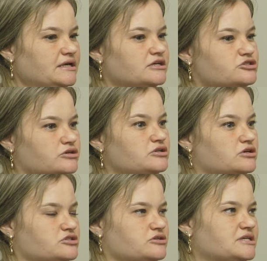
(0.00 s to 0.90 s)
So
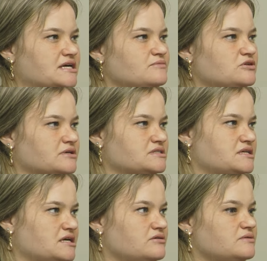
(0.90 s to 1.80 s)
it can be quite
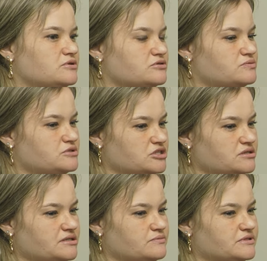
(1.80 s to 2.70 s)
scary, because we
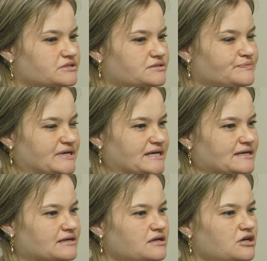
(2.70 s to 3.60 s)
generally, with the
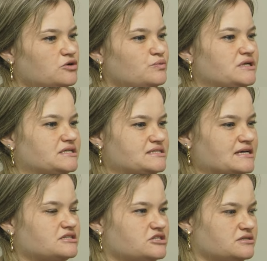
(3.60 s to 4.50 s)
bag, we
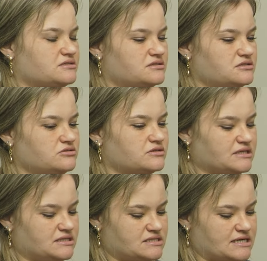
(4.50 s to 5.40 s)
attach it. You
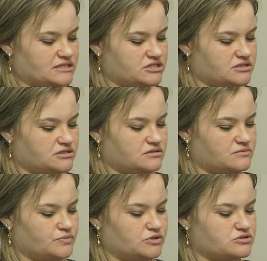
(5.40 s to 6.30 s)
can attach it
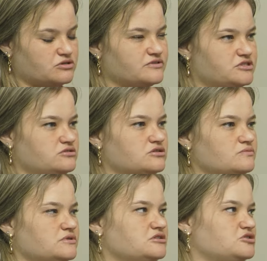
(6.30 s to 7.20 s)
because obviously you
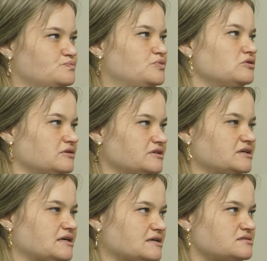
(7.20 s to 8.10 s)
don't want it to pull on the
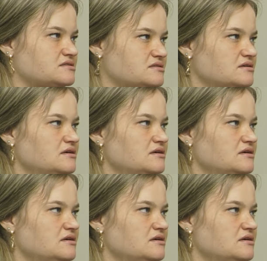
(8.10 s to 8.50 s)
cat's